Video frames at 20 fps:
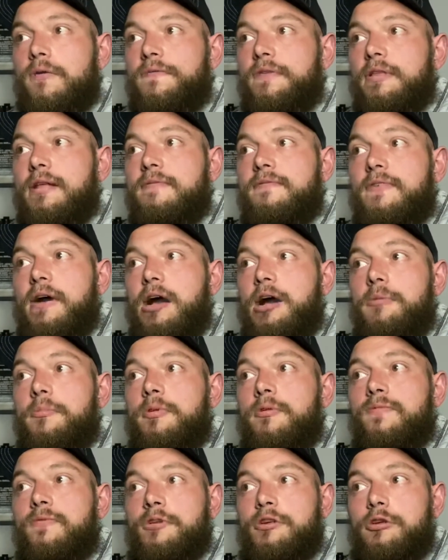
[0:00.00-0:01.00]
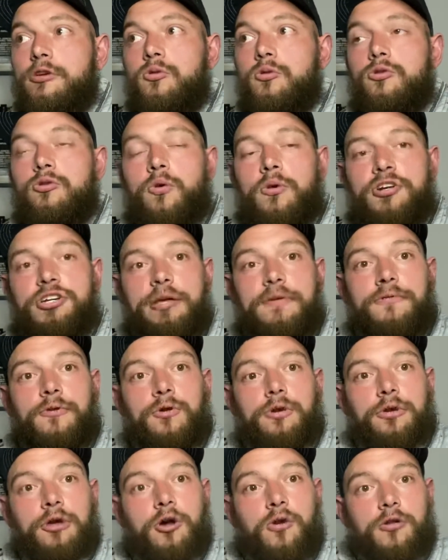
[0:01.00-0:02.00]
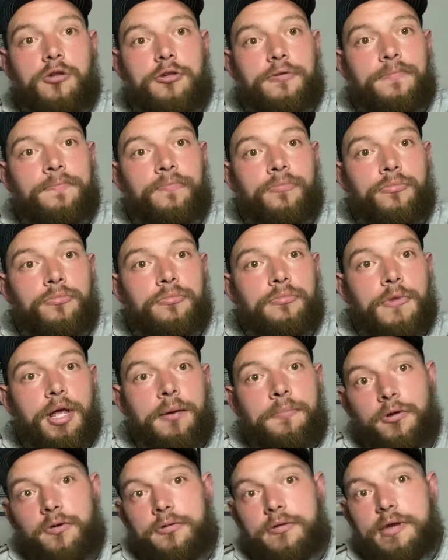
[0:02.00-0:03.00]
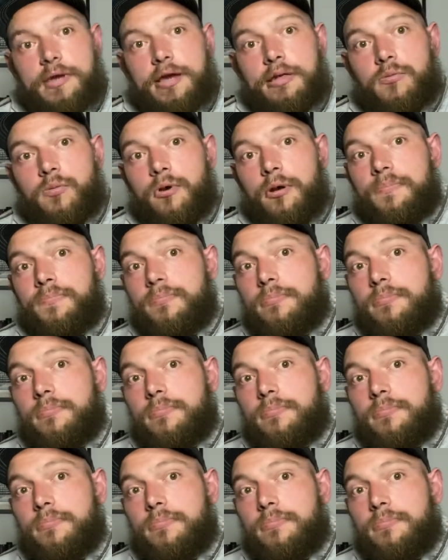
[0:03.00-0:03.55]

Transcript: environment for you to achieve your goals. Because guess what?